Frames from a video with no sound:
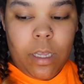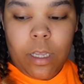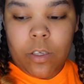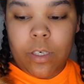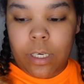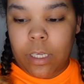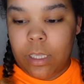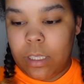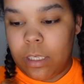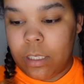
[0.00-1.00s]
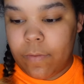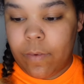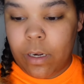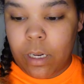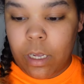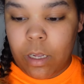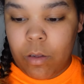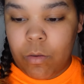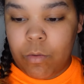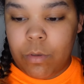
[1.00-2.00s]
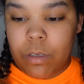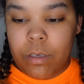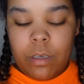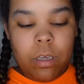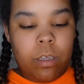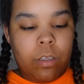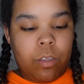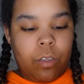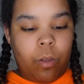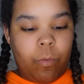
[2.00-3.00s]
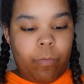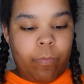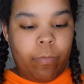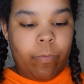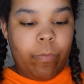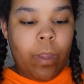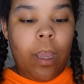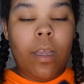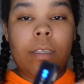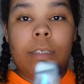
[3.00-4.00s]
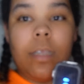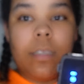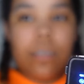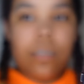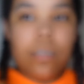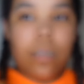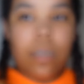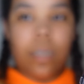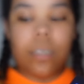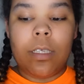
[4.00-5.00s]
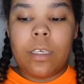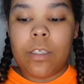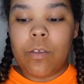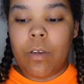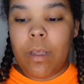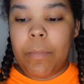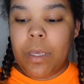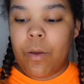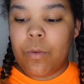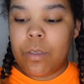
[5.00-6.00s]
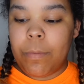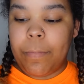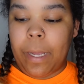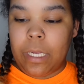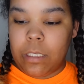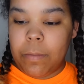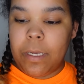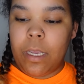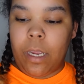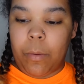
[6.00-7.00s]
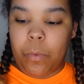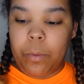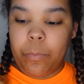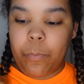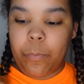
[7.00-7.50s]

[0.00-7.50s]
and try to get this read out. So it says it's connected. So let me go to back to my camera.